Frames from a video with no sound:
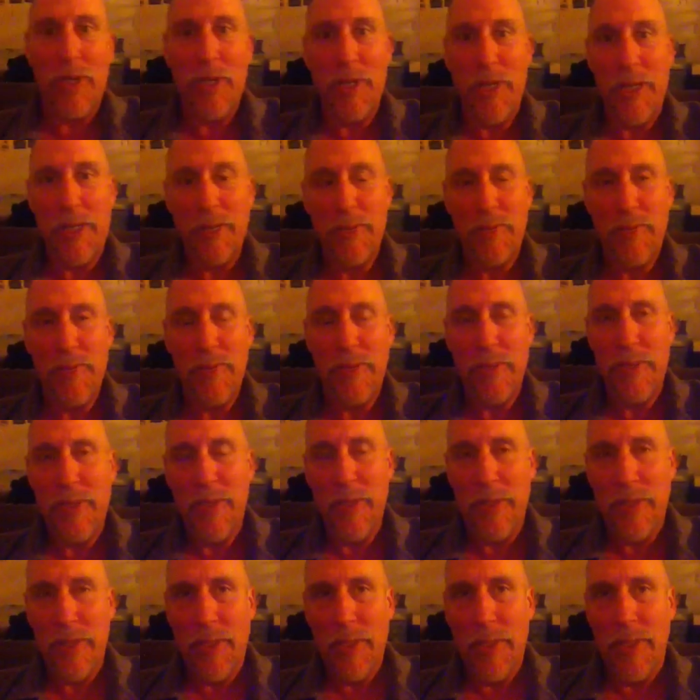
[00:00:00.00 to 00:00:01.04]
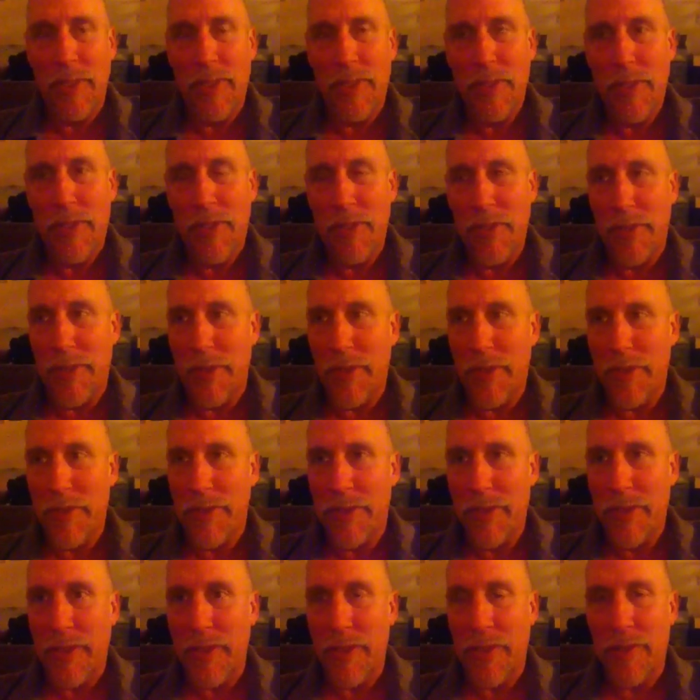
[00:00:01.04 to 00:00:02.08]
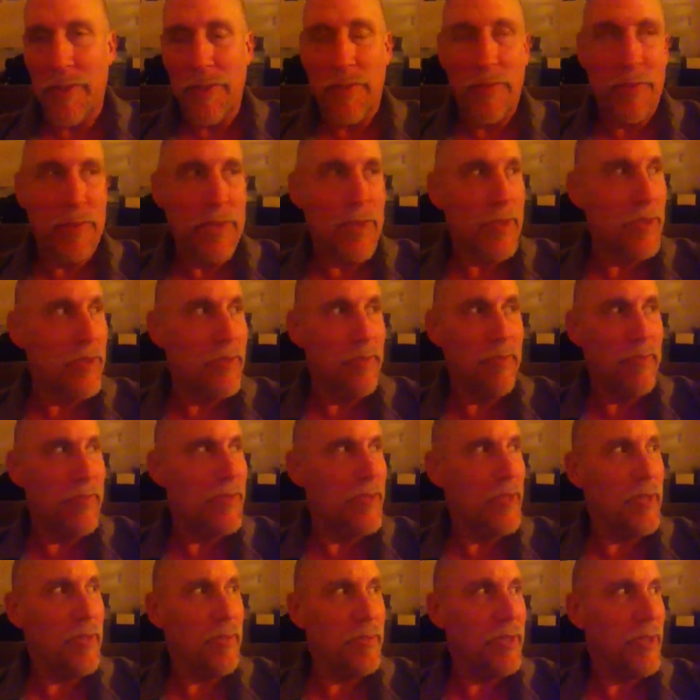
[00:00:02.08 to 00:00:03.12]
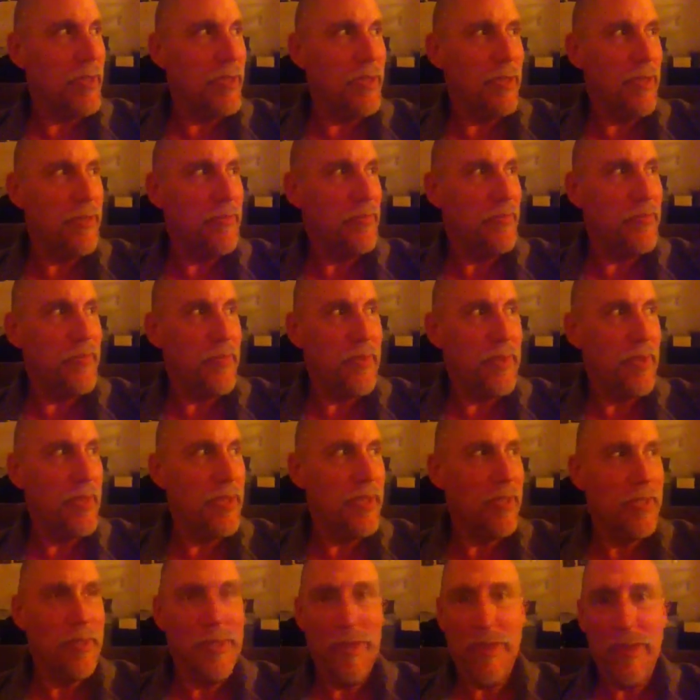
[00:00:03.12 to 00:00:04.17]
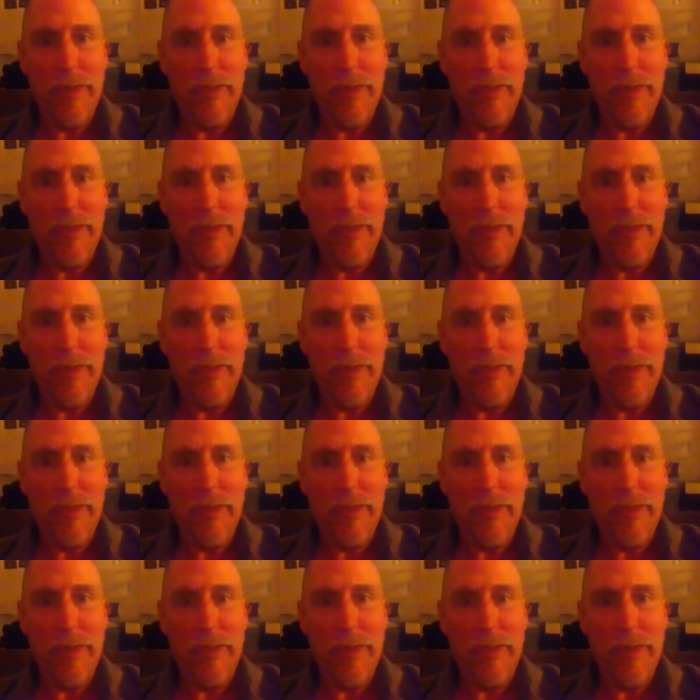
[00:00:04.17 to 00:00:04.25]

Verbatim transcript: on in. So, you know, this this place, you know,